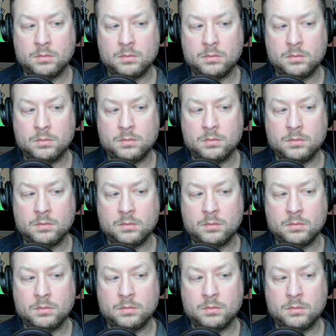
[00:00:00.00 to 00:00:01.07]

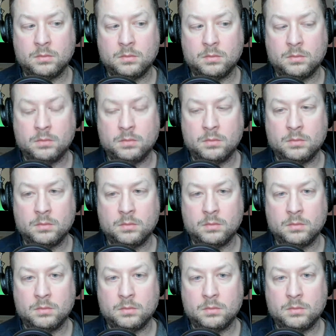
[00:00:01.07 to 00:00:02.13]

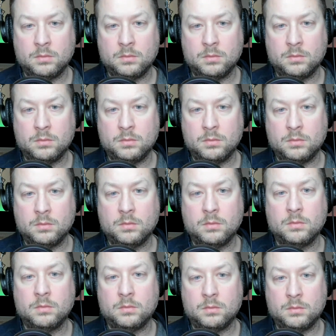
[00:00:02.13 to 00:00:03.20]

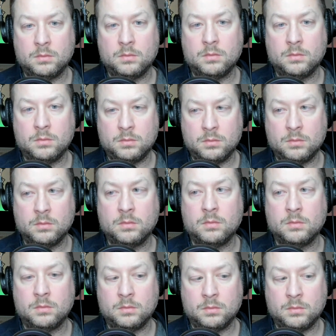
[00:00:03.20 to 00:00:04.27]

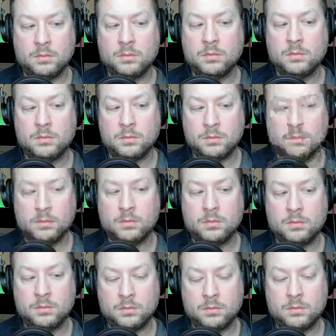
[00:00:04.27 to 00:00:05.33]
No words are spoken by the person on screen.